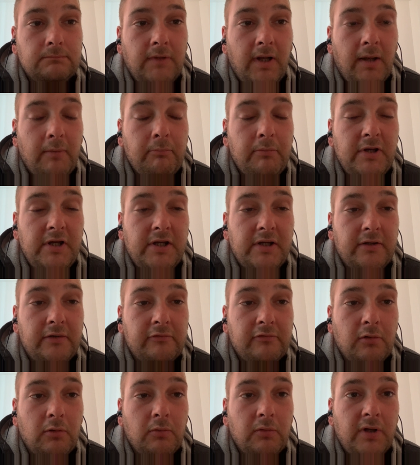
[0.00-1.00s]
speed
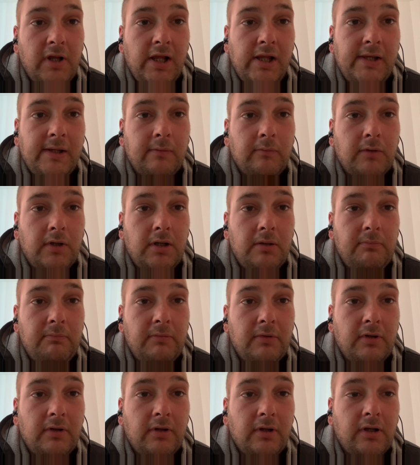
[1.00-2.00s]
controller anyway,
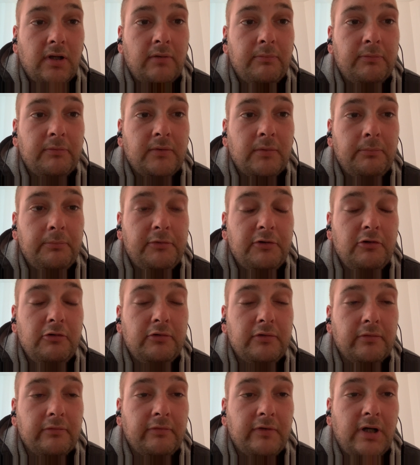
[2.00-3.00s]
like a
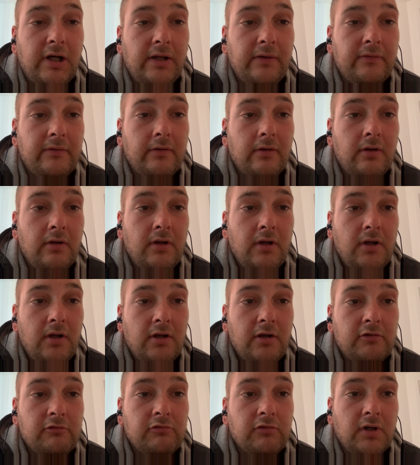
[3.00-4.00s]
computer fan.
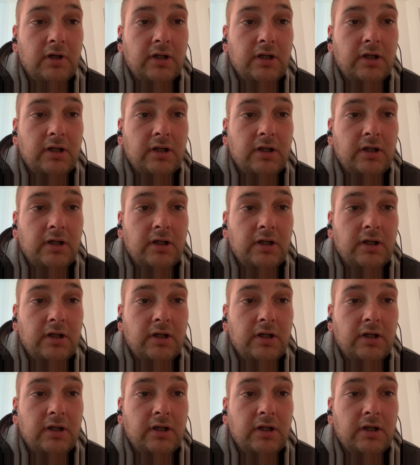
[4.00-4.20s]
Try